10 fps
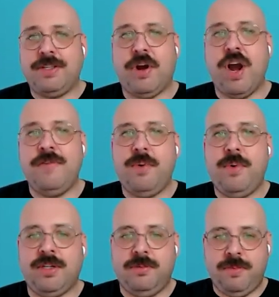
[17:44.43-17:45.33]
post-COVID
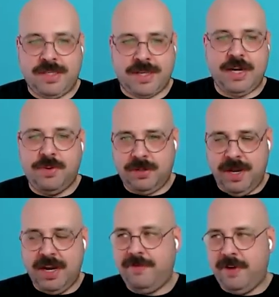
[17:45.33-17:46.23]
world, we say do
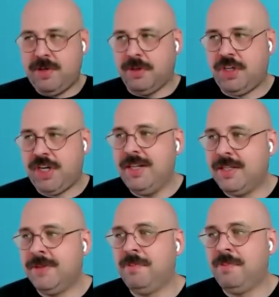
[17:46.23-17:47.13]
it individual
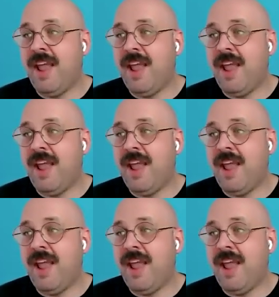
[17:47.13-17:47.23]
sheets.